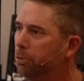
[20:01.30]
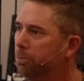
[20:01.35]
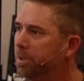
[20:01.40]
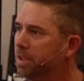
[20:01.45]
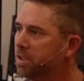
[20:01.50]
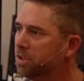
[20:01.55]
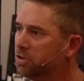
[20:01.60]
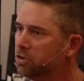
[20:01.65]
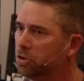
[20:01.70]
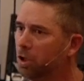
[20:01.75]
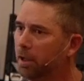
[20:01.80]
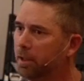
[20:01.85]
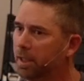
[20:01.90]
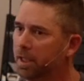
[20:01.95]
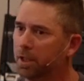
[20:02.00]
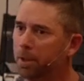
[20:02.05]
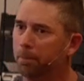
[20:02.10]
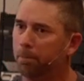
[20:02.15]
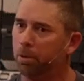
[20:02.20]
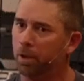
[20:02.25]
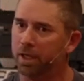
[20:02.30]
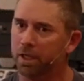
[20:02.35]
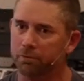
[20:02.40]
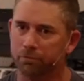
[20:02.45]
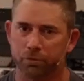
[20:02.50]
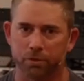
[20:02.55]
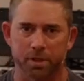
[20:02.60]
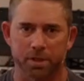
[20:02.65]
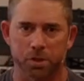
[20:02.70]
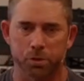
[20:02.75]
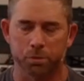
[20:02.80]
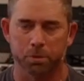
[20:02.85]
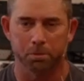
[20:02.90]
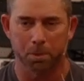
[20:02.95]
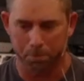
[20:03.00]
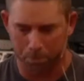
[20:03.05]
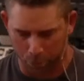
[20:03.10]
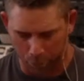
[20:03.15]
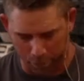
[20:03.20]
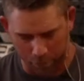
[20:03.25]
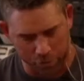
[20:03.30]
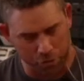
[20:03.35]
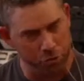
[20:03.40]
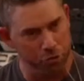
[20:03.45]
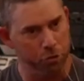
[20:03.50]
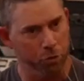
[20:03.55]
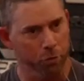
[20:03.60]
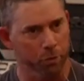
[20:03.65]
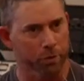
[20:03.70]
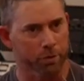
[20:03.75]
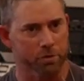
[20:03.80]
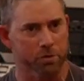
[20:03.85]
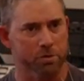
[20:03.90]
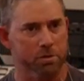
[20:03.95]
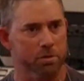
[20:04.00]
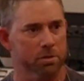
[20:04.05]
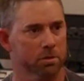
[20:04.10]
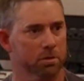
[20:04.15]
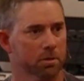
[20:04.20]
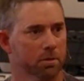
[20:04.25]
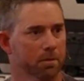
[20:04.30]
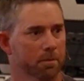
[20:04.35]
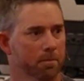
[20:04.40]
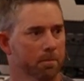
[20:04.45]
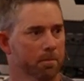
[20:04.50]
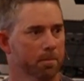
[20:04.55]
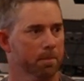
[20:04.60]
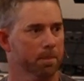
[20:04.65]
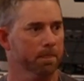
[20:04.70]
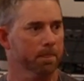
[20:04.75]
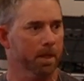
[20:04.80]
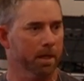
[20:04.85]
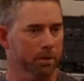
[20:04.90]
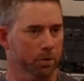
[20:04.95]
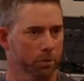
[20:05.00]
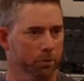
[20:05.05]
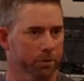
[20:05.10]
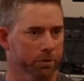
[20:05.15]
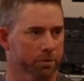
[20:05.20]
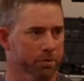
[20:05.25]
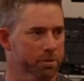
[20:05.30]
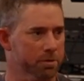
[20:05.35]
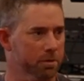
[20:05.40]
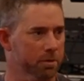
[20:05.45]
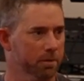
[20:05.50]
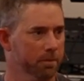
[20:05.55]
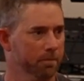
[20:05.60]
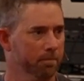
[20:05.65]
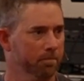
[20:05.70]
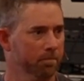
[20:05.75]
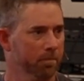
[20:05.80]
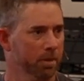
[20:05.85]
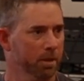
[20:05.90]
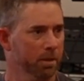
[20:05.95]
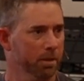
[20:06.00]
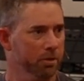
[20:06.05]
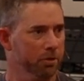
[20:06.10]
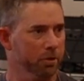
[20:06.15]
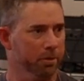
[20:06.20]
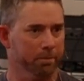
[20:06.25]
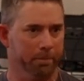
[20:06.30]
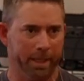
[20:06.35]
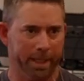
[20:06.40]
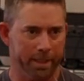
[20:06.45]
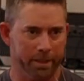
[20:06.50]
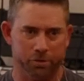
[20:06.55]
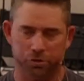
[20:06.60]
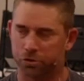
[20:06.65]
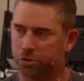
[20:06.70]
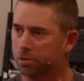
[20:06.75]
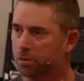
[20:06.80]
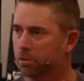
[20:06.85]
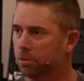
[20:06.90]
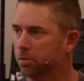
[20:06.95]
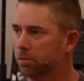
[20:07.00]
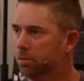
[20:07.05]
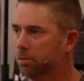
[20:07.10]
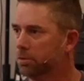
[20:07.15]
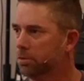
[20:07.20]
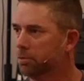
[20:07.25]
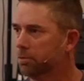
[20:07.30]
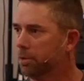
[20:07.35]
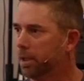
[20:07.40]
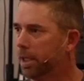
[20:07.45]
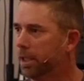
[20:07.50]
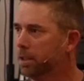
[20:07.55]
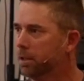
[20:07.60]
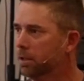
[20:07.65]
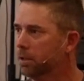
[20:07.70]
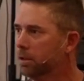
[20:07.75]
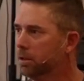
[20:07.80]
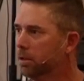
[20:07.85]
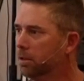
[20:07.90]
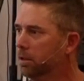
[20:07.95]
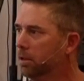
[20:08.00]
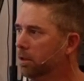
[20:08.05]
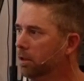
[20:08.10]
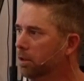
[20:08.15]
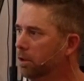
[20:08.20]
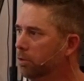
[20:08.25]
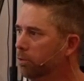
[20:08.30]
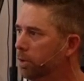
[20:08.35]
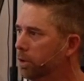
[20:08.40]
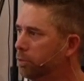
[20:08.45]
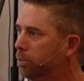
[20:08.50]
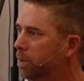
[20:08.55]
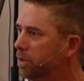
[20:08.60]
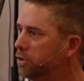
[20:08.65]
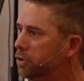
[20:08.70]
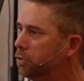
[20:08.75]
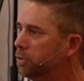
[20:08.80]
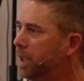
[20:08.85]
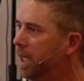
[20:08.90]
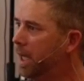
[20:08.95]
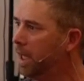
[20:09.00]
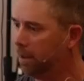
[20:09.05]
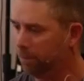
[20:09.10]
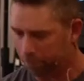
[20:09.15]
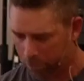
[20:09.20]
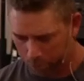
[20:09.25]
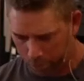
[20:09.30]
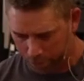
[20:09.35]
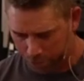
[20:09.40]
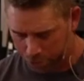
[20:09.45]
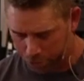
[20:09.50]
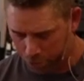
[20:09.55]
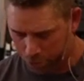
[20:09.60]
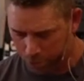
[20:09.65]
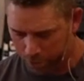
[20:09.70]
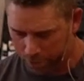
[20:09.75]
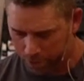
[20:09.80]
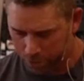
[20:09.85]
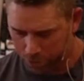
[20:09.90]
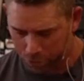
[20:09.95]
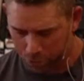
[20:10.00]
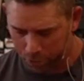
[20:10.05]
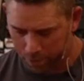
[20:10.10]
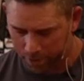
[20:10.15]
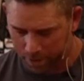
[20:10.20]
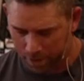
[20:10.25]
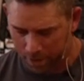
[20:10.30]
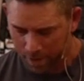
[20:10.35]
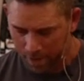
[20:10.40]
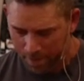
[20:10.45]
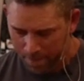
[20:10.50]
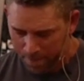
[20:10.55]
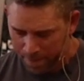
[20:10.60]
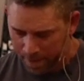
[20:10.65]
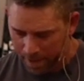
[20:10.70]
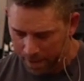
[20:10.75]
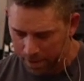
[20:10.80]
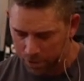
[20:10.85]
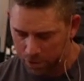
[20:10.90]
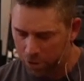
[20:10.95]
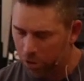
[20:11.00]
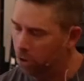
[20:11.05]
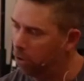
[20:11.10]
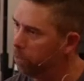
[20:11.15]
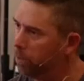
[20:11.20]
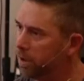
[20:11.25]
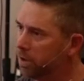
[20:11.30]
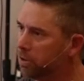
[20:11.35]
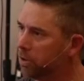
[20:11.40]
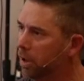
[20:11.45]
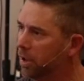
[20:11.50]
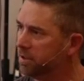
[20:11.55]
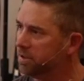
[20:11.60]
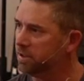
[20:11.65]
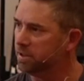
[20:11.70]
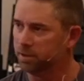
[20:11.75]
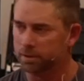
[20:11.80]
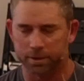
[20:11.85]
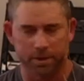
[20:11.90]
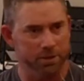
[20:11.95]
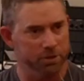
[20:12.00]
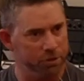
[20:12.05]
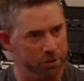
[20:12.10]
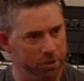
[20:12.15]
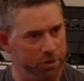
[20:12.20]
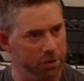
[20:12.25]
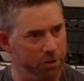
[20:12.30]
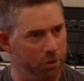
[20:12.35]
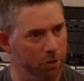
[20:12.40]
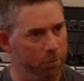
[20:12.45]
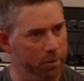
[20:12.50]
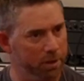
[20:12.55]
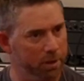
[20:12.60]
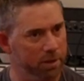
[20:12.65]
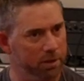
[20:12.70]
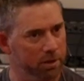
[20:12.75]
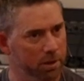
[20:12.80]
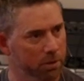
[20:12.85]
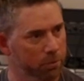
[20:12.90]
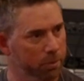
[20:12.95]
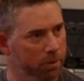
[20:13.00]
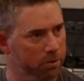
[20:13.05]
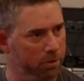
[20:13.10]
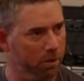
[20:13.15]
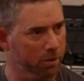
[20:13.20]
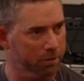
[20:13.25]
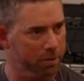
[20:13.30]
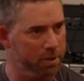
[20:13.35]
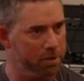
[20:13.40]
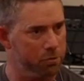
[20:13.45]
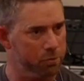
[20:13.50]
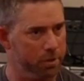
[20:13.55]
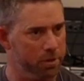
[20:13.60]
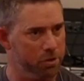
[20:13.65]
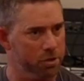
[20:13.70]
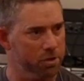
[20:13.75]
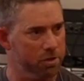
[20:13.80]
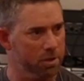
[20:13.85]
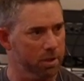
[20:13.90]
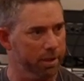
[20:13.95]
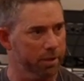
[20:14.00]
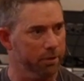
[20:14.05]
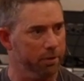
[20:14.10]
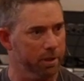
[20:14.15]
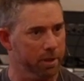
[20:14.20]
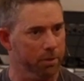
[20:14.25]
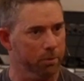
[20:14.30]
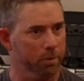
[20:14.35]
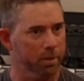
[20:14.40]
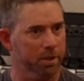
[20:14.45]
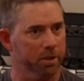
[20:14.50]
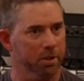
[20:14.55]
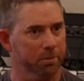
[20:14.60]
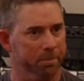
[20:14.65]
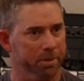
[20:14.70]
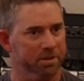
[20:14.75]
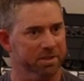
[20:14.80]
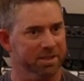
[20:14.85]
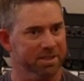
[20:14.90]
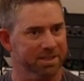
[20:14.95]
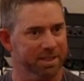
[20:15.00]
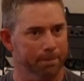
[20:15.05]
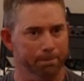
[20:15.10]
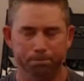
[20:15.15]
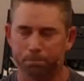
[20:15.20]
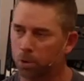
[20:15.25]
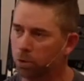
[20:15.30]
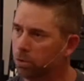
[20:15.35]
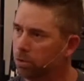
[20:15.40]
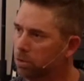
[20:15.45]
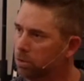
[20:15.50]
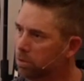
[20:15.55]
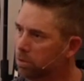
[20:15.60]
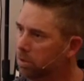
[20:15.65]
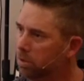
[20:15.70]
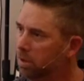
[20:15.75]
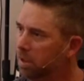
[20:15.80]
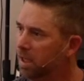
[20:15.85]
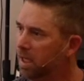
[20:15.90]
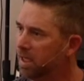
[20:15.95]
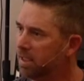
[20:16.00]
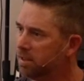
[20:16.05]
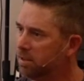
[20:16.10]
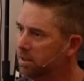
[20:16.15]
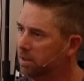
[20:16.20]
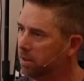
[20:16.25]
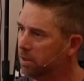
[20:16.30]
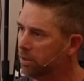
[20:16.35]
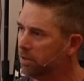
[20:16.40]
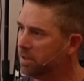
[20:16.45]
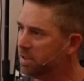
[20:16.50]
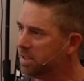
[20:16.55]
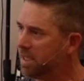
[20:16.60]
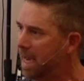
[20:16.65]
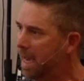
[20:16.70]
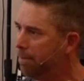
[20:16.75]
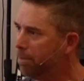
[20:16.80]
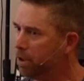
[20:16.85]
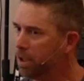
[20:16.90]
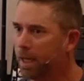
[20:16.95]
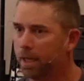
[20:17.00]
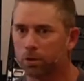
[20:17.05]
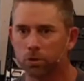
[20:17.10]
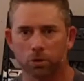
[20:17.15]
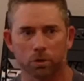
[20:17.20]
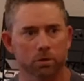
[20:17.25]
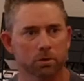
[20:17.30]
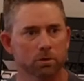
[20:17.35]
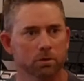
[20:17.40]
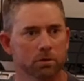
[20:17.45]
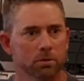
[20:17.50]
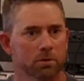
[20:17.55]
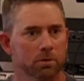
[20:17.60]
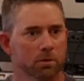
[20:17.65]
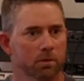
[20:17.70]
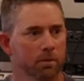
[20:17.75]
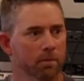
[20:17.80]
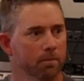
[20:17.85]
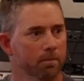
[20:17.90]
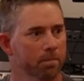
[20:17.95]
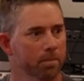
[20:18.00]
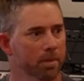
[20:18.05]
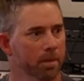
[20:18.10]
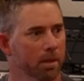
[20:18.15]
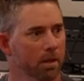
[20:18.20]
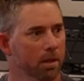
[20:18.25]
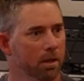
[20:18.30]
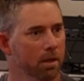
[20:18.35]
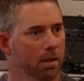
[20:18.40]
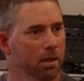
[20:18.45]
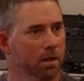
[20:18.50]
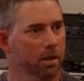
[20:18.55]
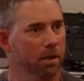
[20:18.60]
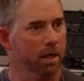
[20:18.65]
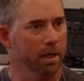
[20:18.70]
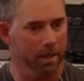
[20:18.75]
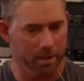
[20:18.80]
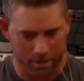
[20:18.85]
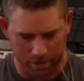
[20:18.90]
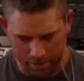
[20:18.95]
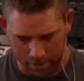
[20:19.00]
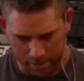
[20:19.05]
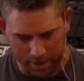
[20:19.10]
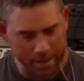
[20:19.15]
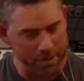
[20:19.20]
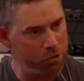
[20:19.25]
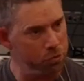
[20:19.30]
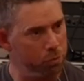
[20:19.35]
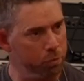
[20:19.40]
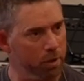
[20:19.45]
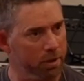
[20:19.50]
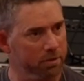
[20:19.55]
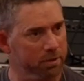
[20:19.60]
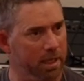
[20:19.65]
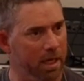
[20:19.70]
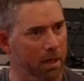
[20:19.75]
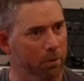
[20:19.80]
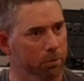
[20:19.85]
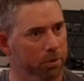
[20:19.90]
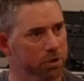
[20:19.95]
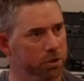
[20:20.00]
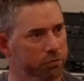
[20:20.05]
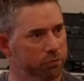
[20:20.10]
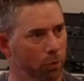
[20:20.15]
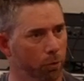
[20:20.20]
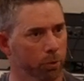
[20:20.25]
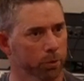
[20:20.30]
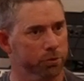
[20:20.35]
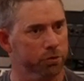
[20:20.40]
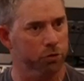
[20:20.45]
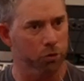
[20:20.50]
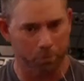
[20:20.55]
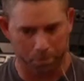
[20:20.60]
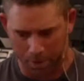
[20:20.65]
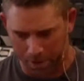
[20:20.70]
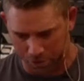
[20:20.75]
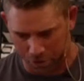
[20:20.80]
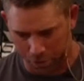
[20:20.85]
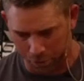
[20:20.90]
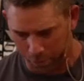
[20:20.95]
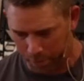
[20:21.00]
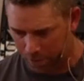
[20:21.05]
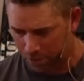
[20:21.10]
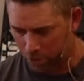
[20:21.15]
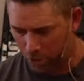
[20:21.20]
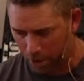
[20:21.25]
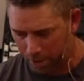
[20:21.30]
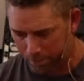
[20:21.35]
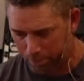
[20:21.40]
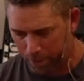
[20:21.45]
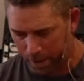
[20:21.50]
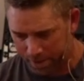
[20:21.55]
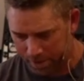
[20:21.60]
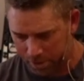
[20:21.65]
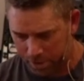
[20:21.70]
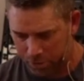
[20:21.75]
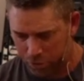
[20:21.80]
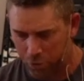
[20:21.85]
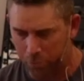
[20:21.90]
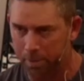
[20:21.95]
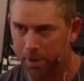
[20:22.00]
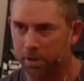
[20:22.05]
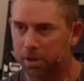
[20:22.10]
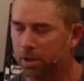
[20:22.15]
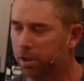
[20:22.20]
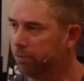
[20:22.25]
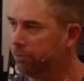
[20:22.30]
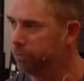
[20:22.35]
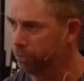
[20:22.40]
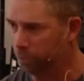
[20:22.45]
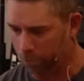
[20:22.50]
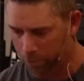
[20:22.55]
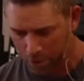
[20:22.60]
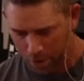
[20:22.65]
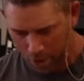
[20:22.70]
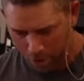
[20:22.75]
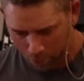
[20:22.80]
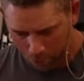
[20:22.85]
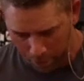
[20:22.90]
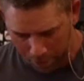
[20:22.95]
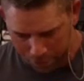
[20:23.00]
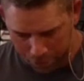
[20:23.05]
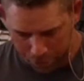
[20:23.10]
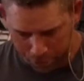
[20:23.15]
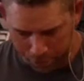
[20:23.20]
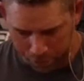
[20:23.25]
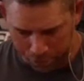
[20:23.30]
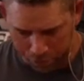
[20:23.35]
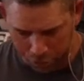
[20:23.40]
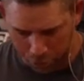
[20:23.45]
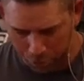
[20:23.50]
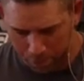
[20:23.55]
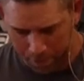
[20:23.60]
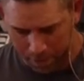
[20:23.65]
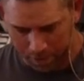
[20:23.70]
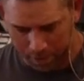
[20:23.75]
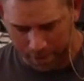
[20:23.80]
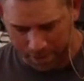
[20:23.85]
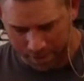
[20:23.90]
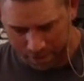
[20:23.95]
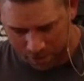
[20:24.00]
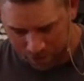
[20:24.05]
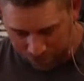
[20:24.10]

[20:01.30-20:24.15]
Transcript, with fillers: because God had a plan for this. Remember, we're stewards, not owners. You're a manager, right? With what you have and what you're going to do with it. And you know what God's intention, you know what He did with all these riches later? He wanted to build a temple, a, you know, the tabernacle. And that's what that was for so much. And when God blesses you, be careful what you're assuming that it's